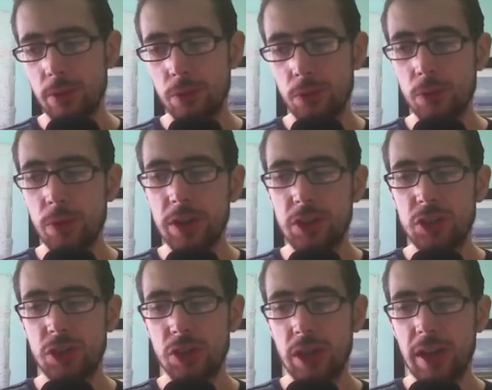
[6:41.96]

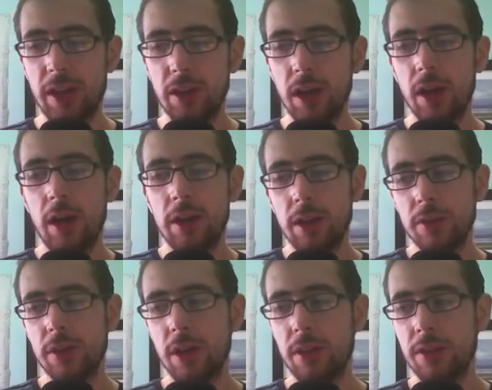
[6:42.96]
which, and I know
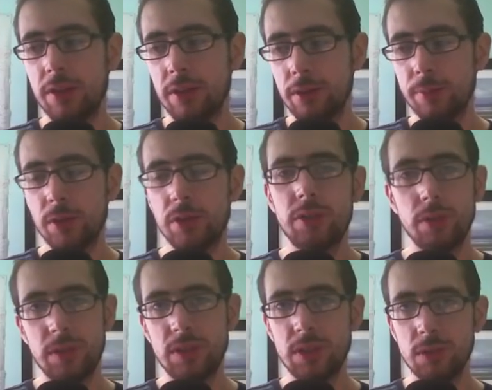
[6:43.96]
that I think
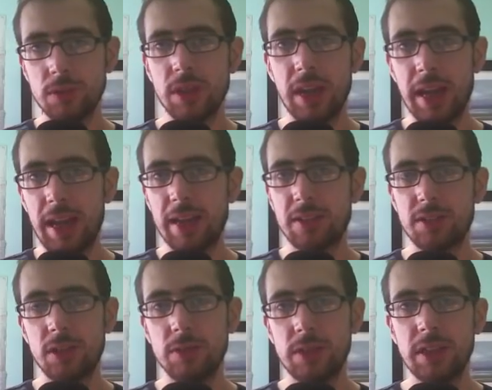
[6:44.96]
Lubuntu is using
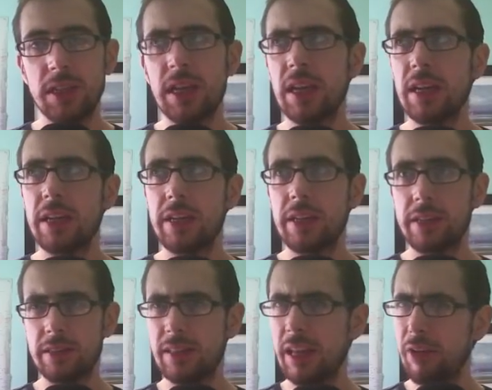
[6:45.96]
LXQt.
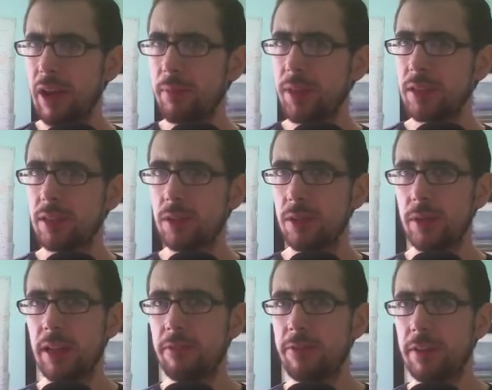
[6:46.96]
They're aiming to do
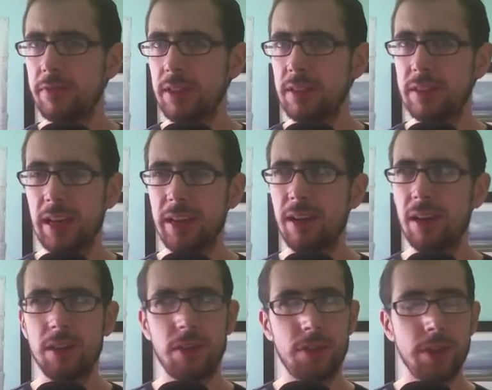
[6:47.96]
it in 15.10,
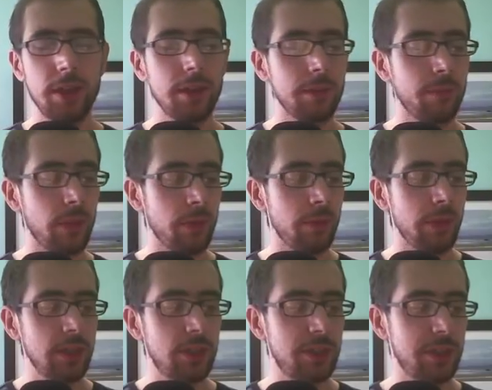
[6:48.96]
I think,
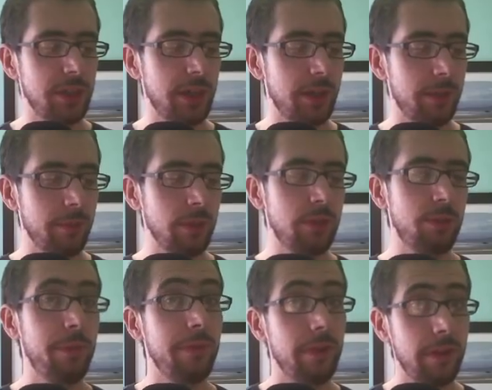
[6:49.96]
which
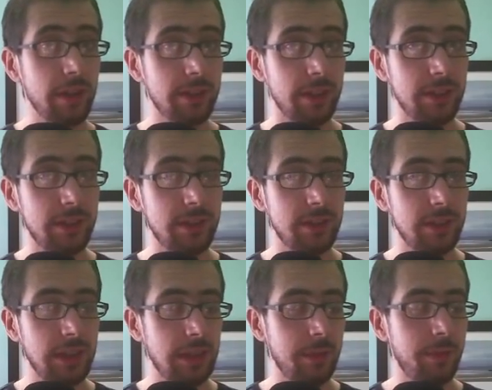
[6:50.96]
would be very exciting to
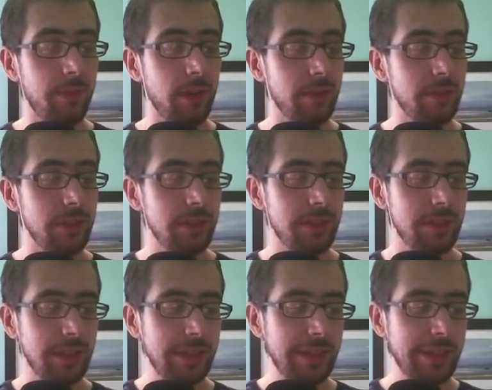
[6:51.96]
see, and it'd be very interesting to
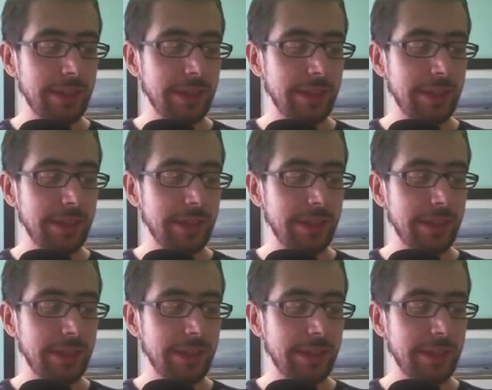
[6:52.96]
see